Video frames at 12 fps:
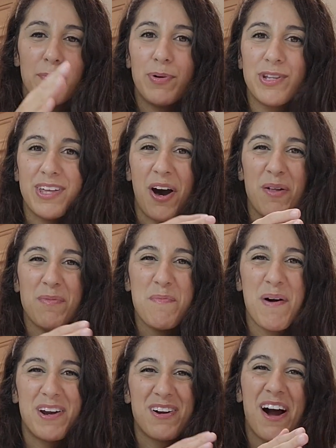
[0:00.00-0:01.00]
put the almond
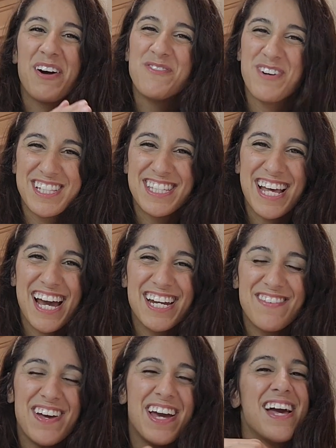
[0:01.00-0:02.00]
butter on one side
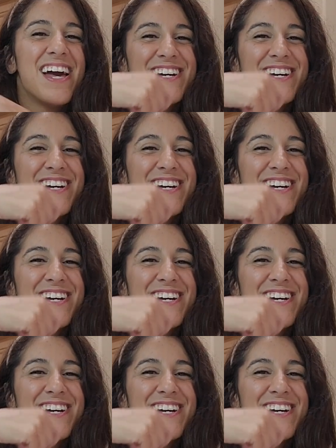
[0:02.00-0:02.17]
of it,